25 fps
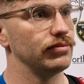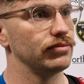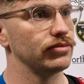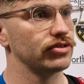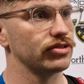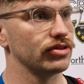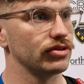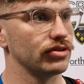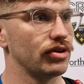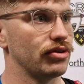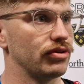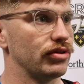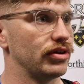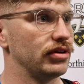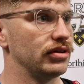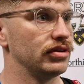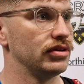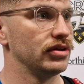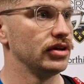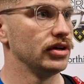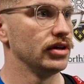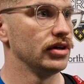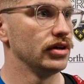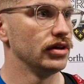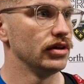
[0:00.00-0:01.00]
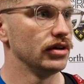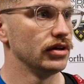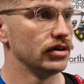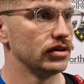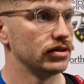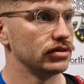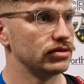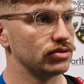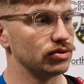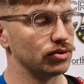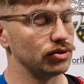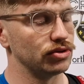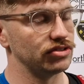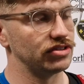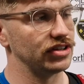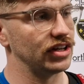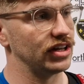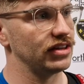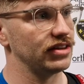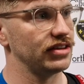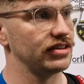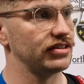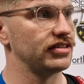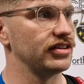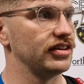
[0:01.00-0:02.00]
So going towards the
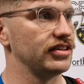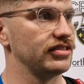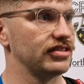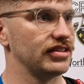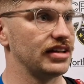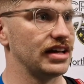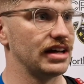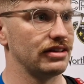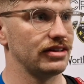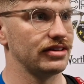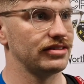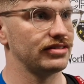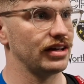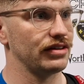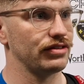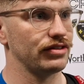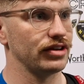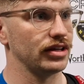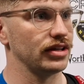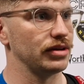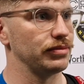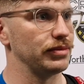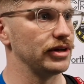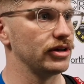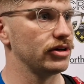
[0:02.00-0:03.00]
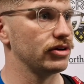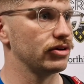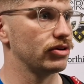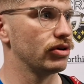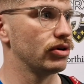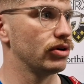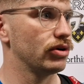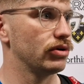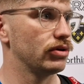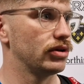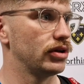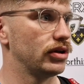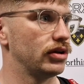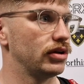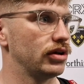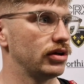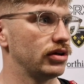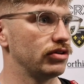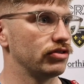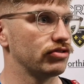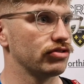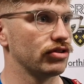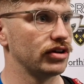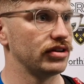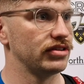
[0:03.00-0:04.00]
end of the season now, that's definitely going to be our goal
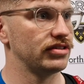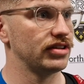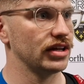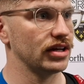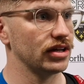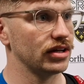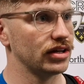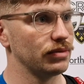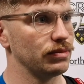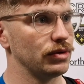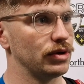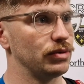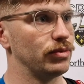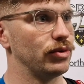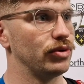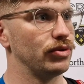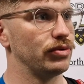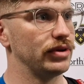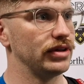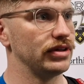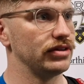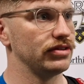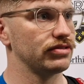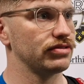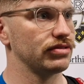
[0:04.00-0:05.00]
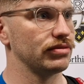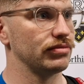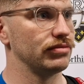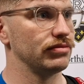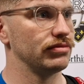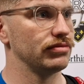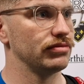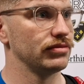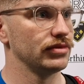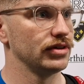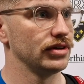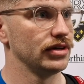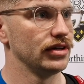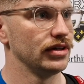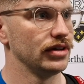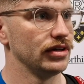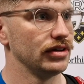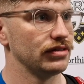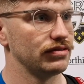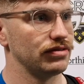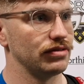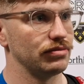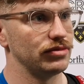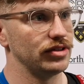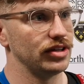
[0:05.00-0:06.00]
and try and take a couple of more wins from
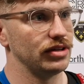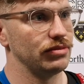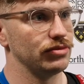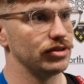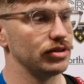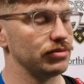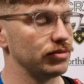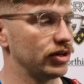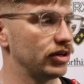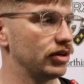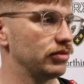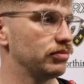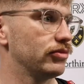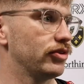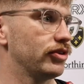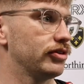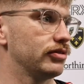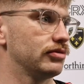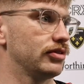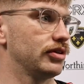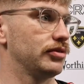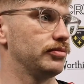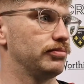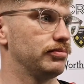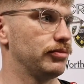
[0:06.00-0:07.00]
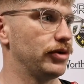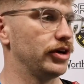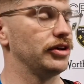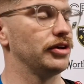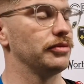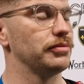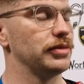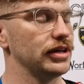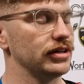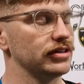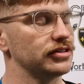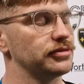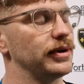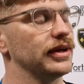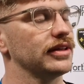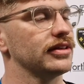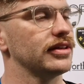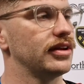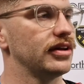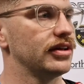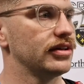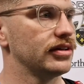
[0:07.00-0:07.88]
teams that might not be expecting